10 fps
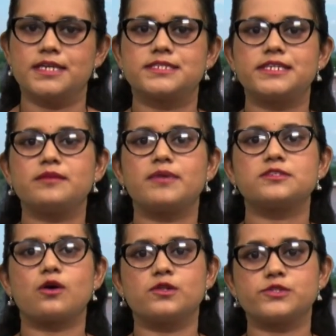His team
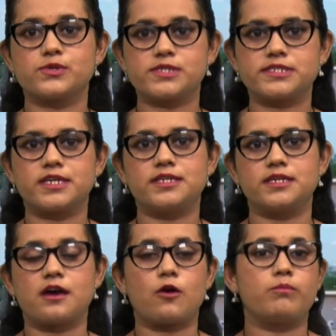has also
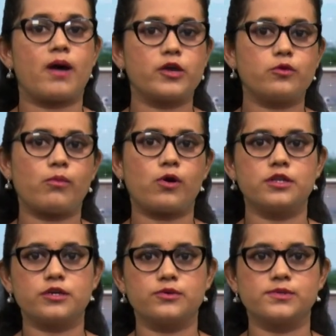studied how
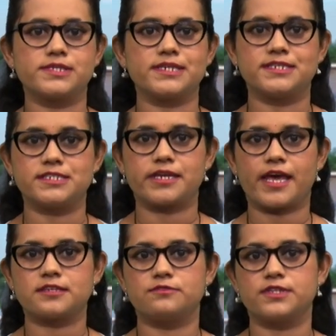biomolecules
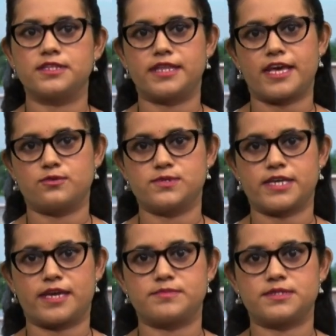interact with
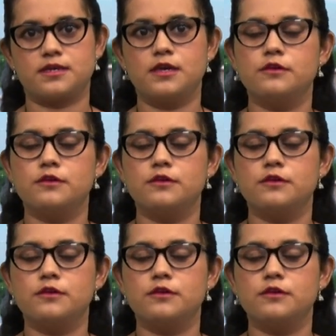nanozymes,